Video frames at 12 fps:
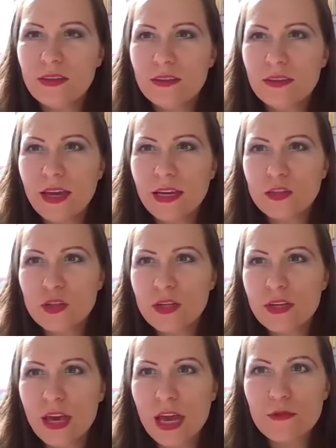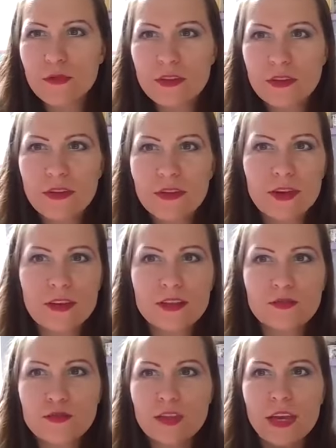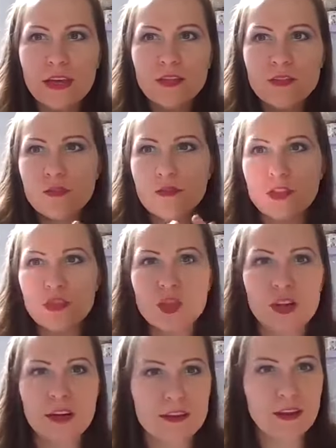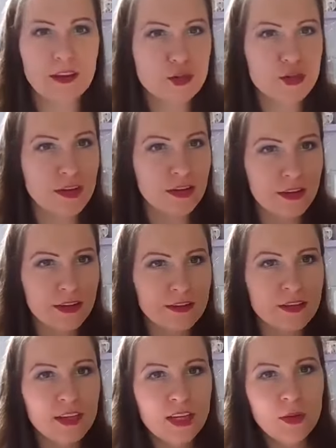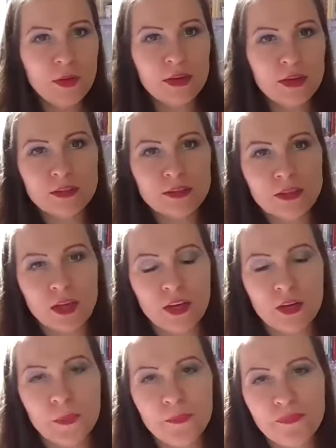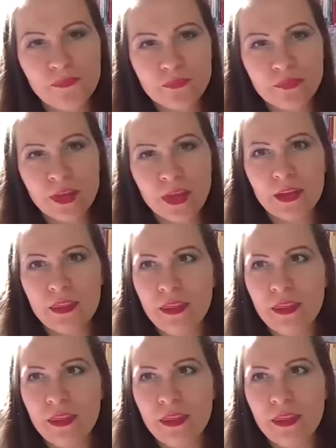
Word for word: it's actually everything that is related to digitization i guess because um,